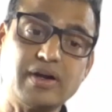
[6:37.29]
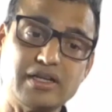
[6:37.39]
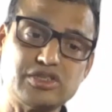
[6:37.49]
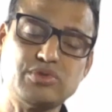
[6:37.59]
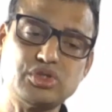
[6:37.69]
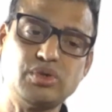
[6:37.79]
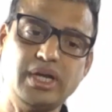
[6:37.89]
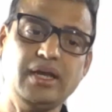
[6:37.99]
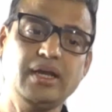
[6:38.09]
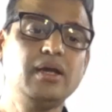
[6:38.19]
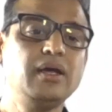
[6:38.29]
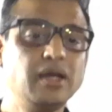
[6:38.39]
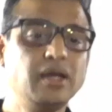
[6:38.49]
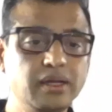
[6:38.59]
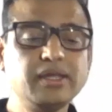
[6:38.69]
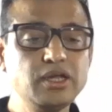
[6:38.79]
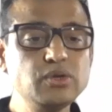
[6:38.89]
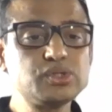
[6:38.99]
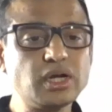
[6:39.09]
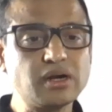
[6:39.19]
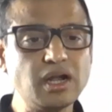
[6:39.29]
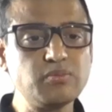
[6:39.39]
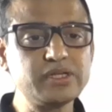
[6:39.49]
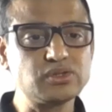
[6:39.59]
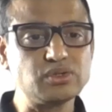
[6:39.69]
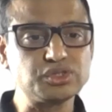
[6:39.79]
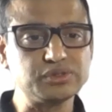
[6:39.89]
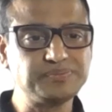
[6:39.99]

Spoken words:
customers today, they use our cloud-based solution,